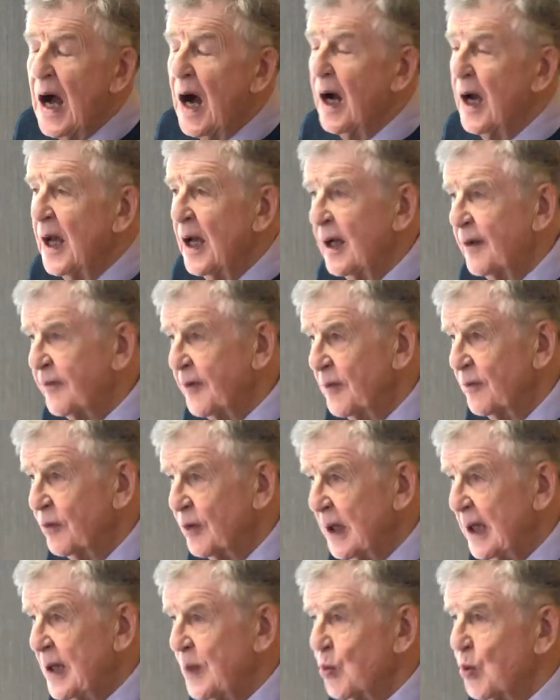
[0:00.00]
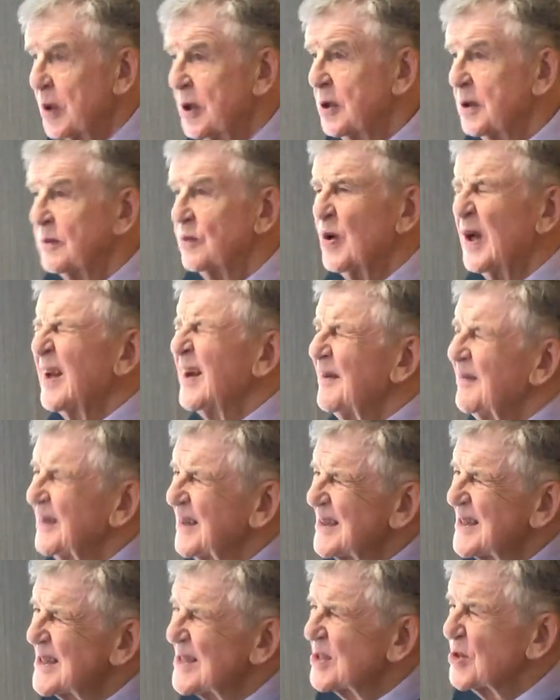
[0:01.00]
I haven't really worked, well,
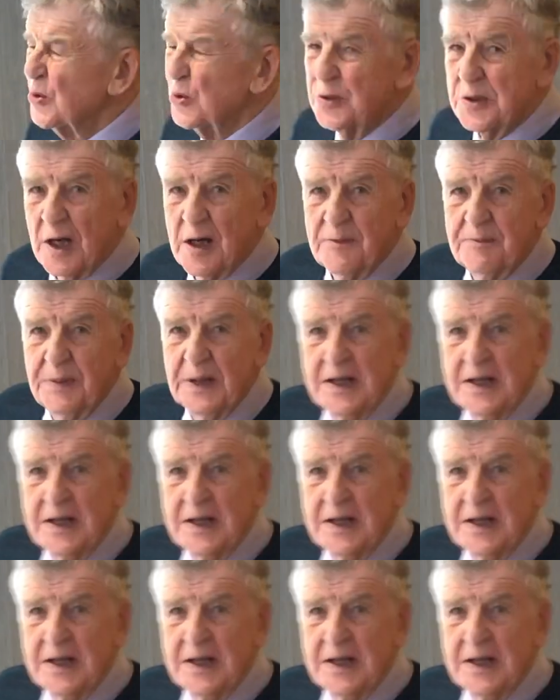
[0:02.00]
I've